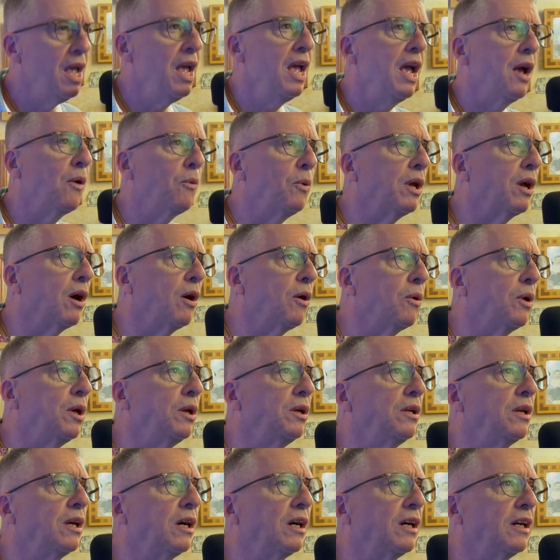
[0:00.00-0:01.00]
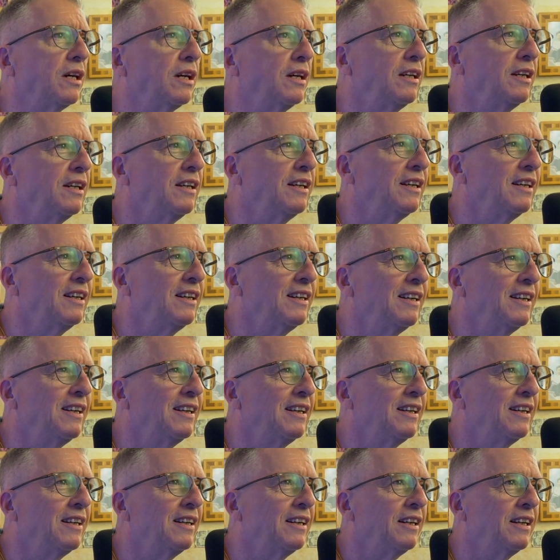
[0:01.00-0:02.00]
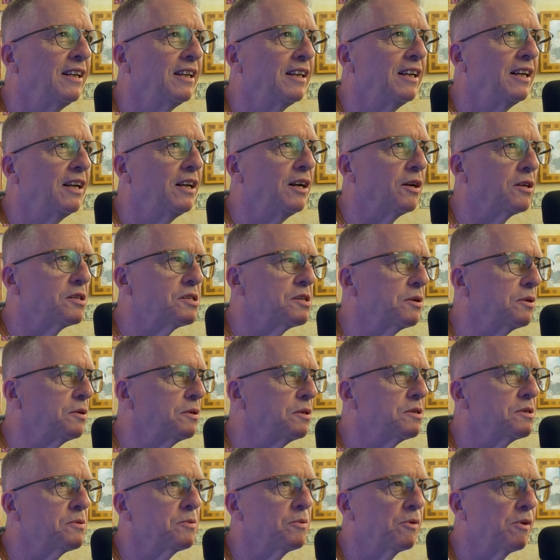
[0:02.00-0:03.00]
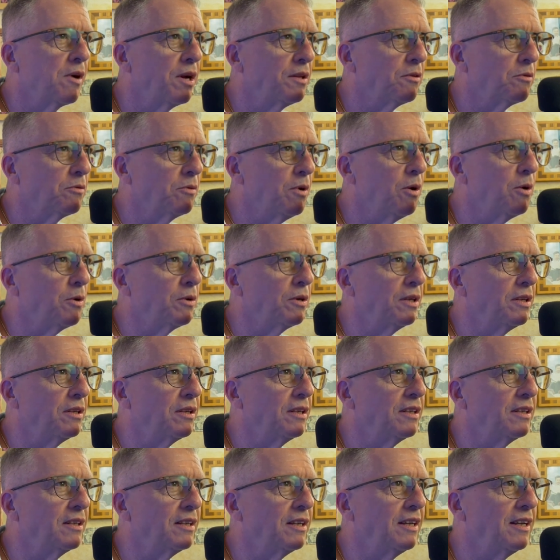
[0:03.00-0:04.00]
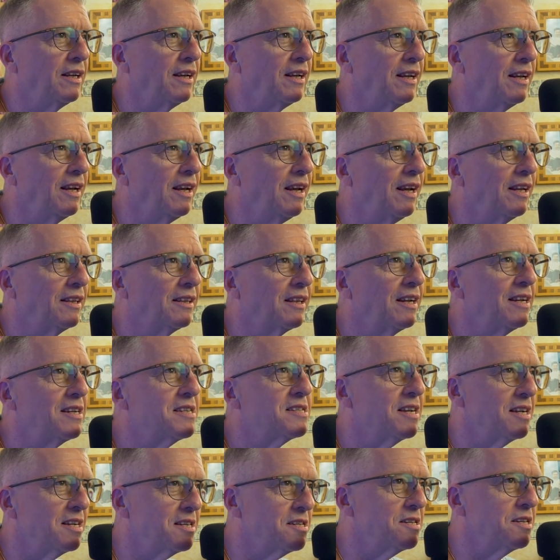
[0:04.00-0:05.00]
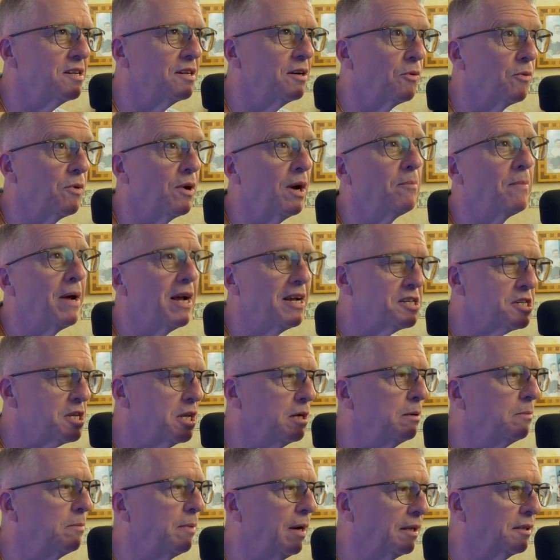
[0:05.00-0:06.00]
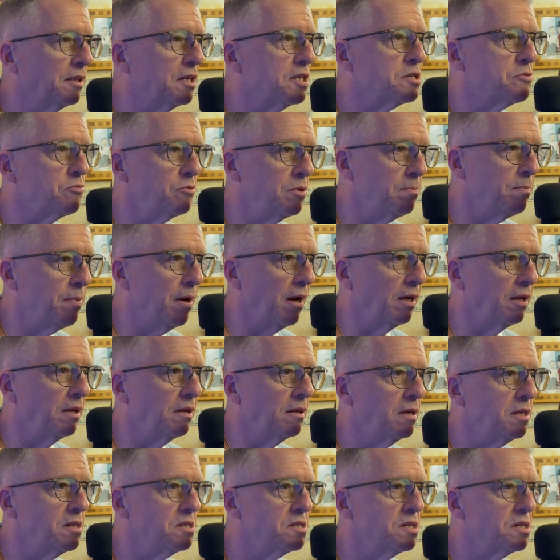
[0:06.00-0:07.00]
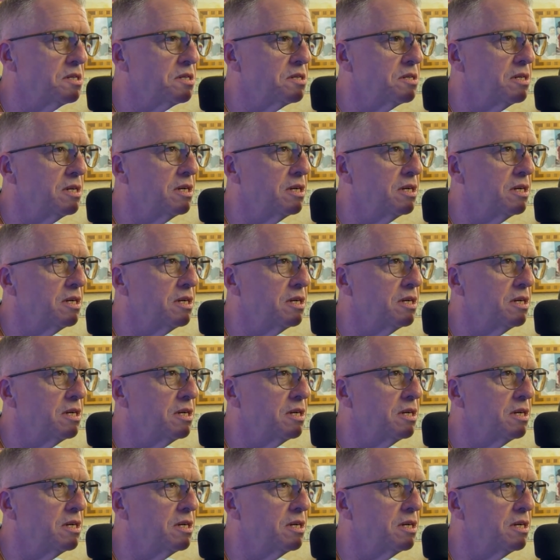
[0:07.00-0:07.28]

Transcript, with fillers: and we go and uh, you know, so, so, we're on the road, and, and Anthony says, you know, when I'm asking him about this rebellion, he says,